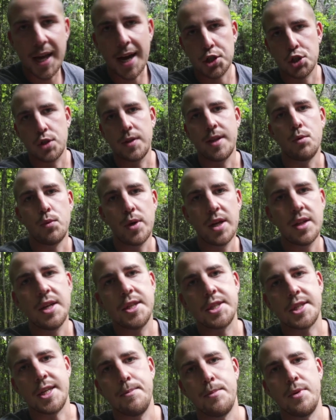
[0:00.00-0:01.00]
actually really
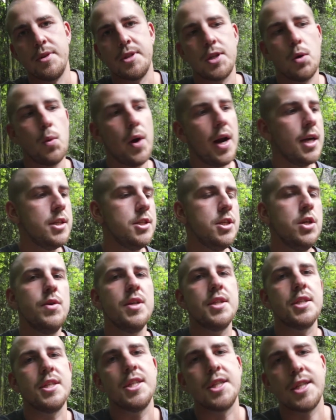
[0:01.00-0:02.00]
simple. So what I do
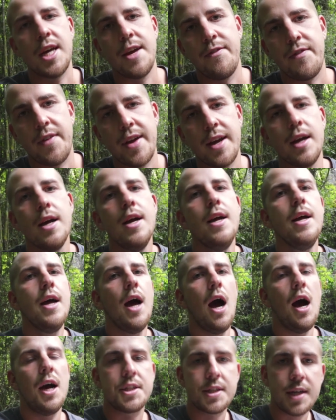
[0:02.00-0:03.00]
is the same thing.
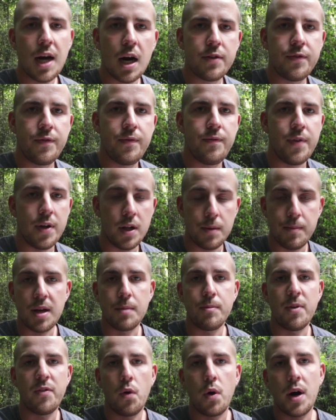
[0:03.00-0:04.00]
I start
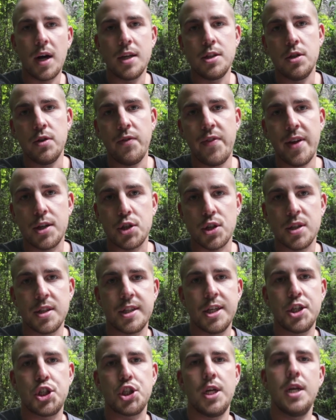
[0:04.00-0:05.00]
filming before I do the
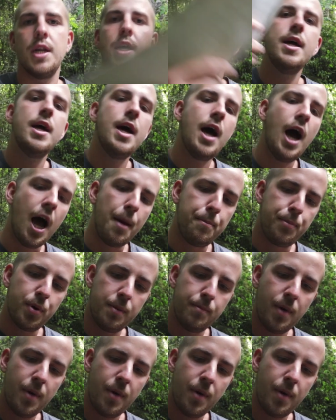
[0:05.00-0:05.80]
transition. I put